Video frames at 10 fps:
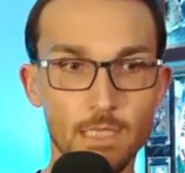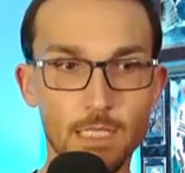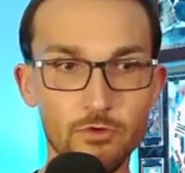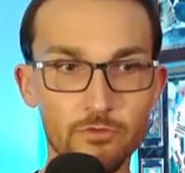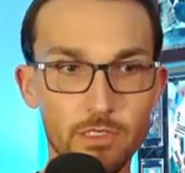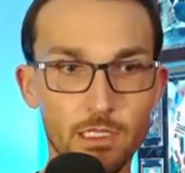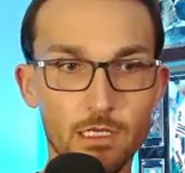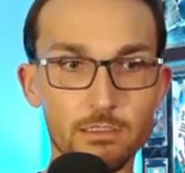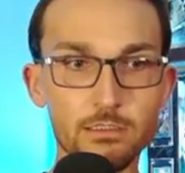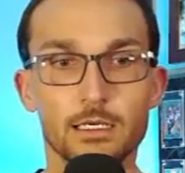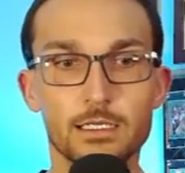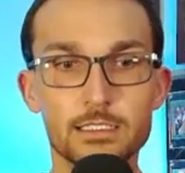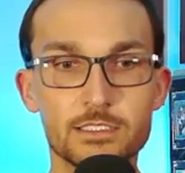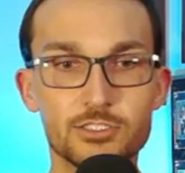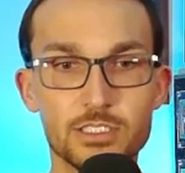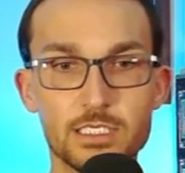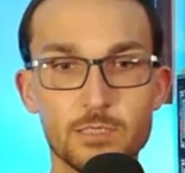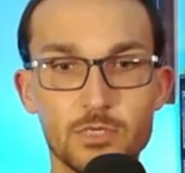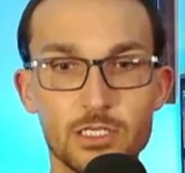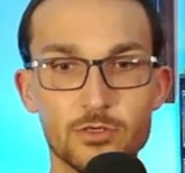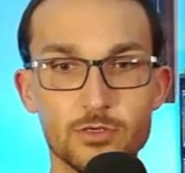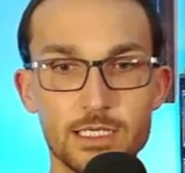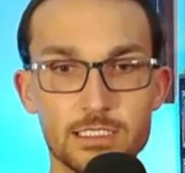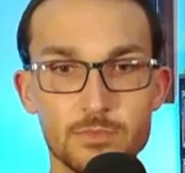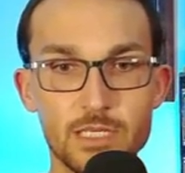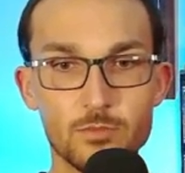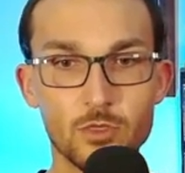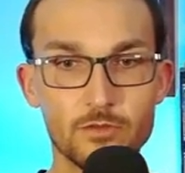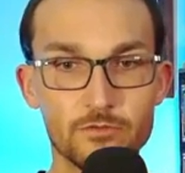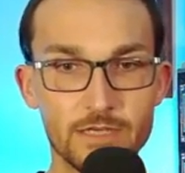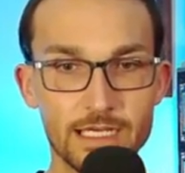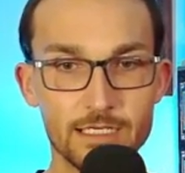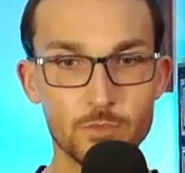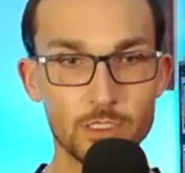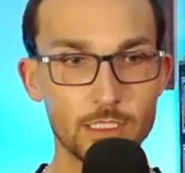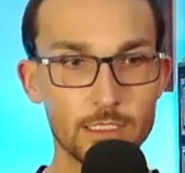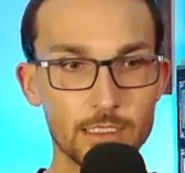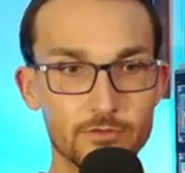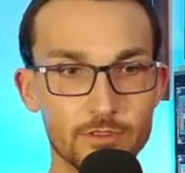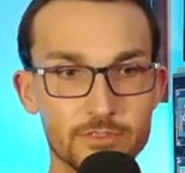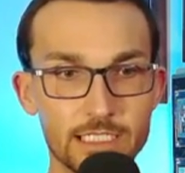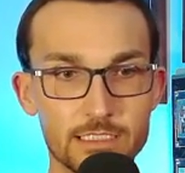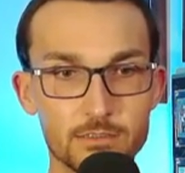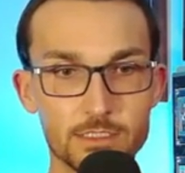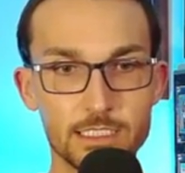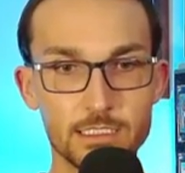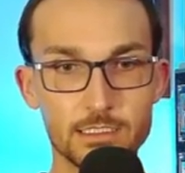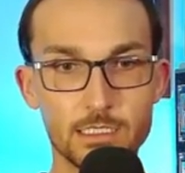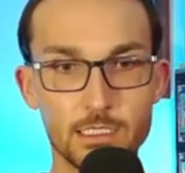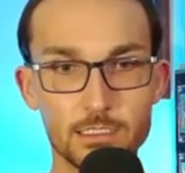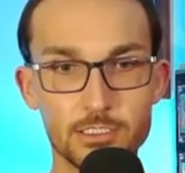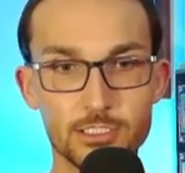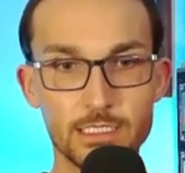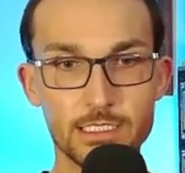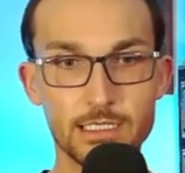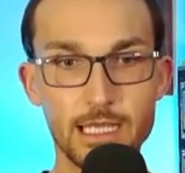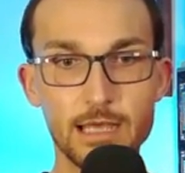Moving along. This is just someone who has a minimal viable level of technical skill and knowledge. Oh